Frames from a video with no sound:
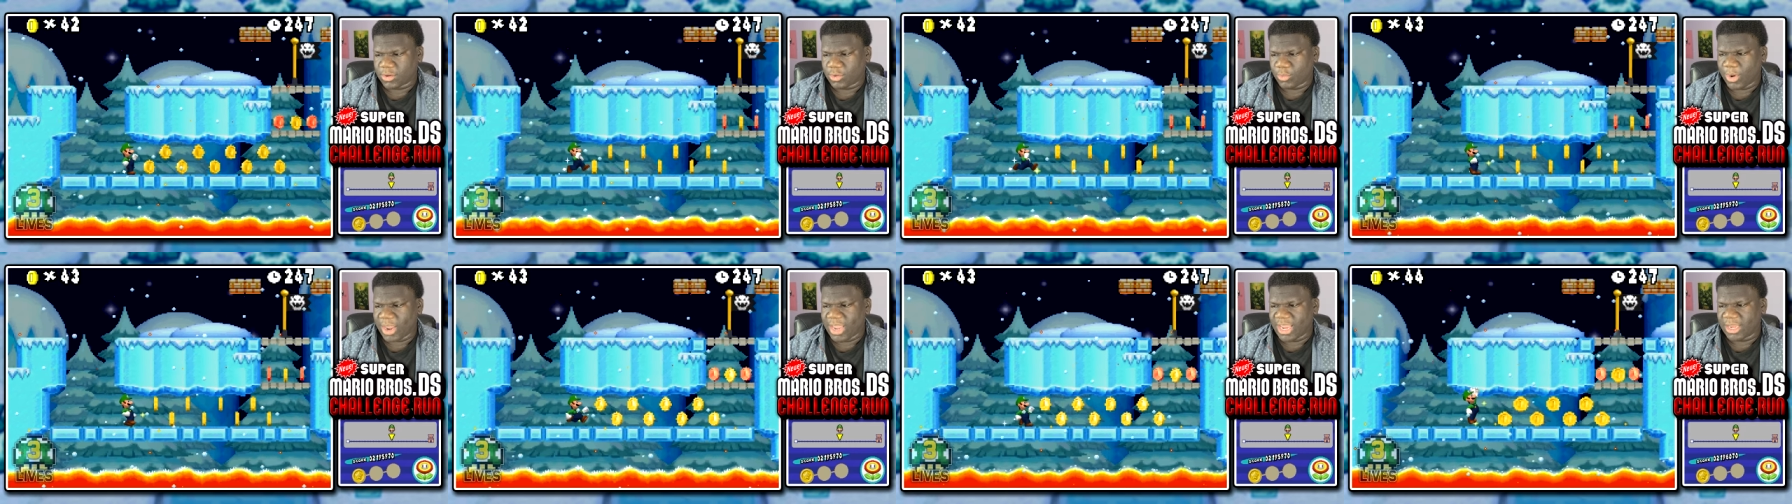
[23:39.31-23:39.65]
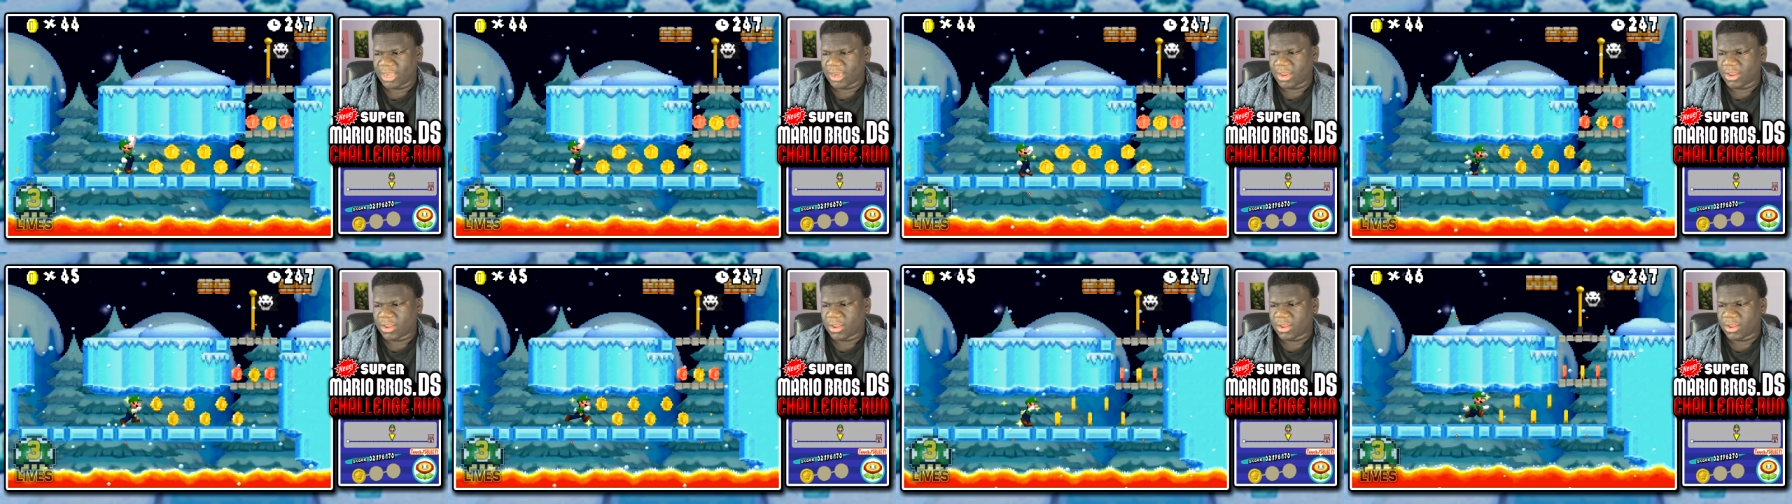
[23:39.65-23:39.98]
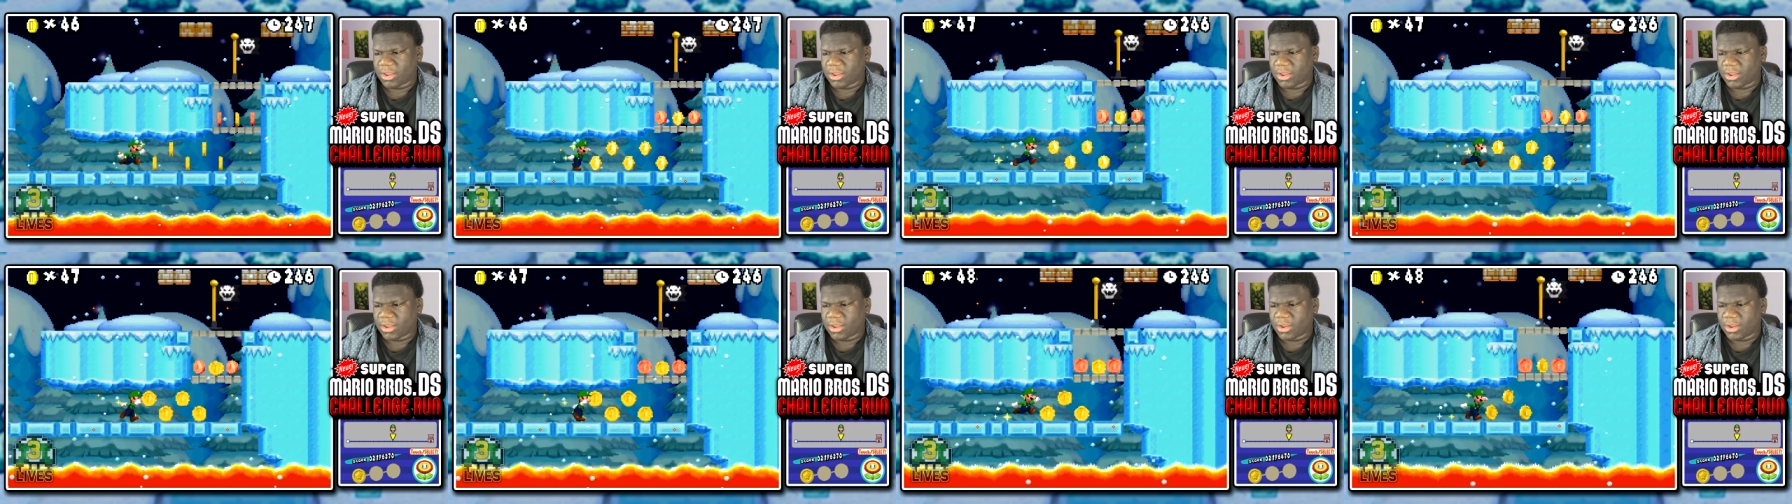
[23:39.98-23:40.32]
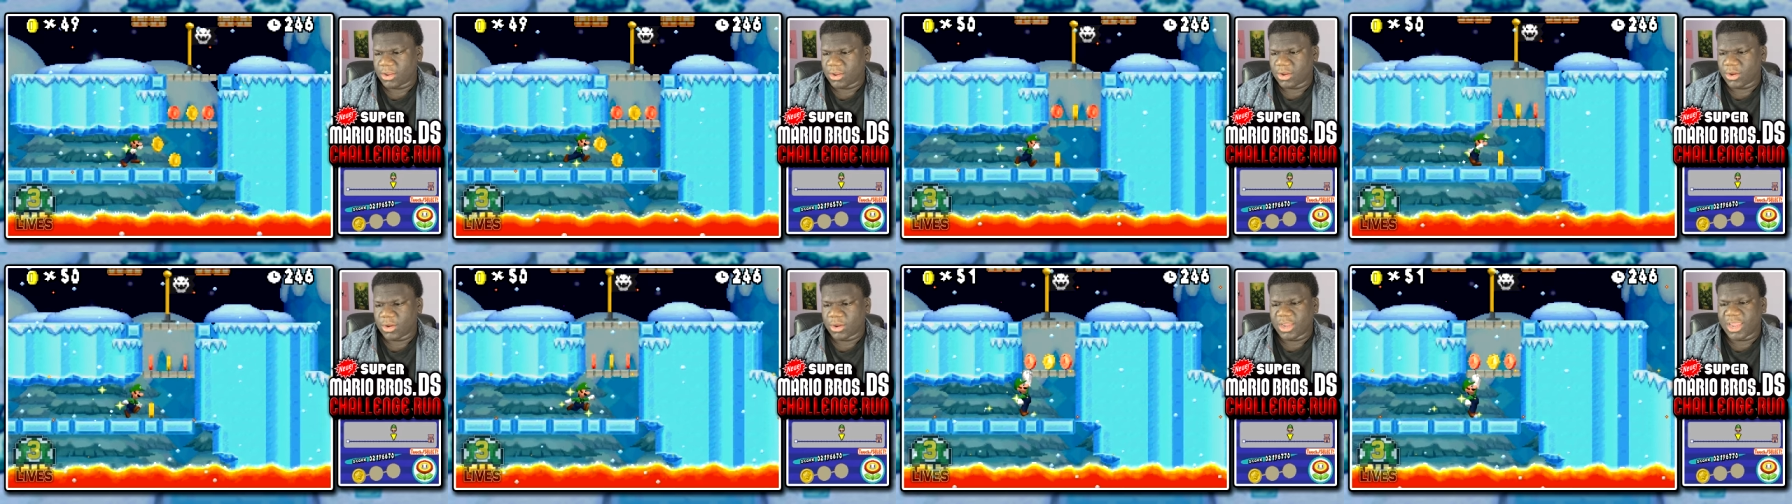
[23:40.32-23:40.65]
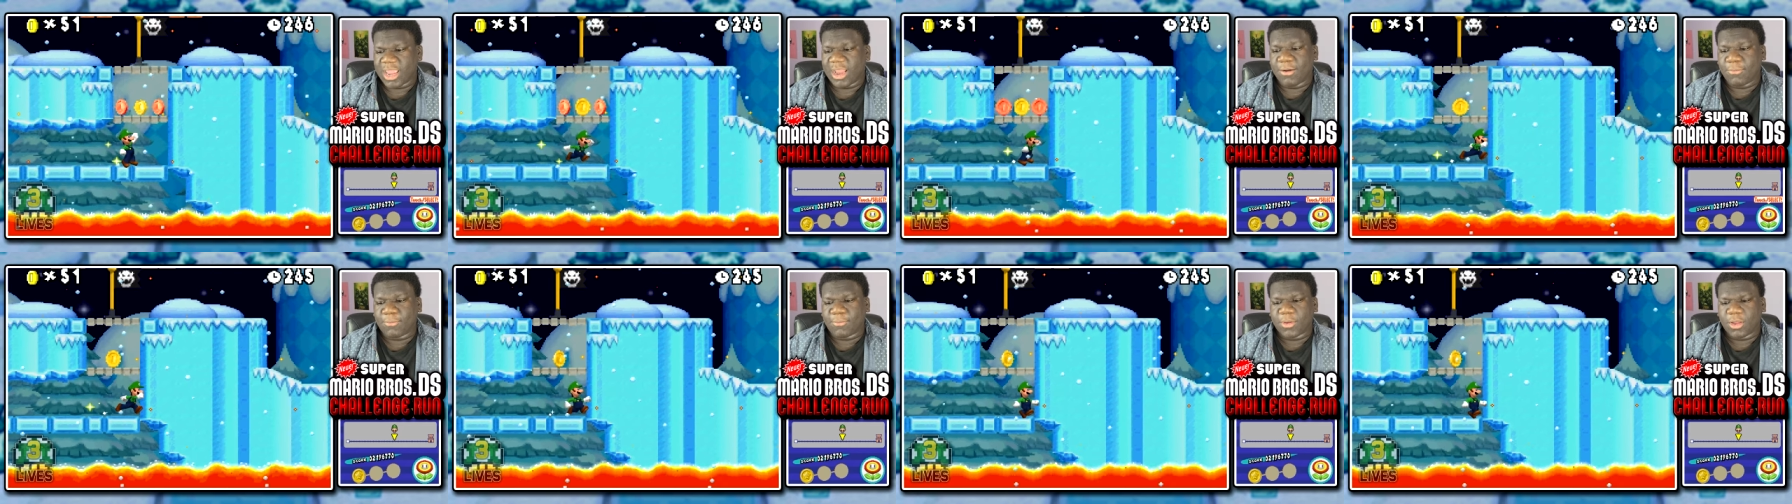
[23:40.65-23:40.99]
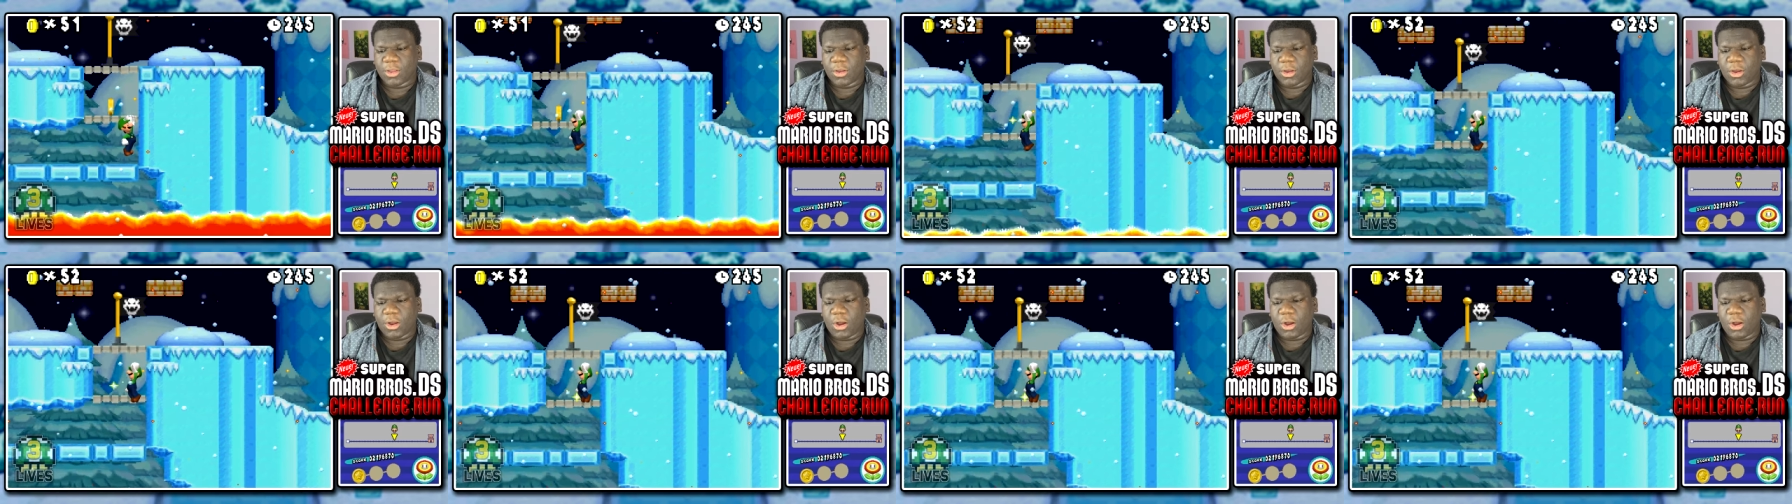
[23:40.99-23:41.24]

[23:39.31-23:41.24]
Wait, get him.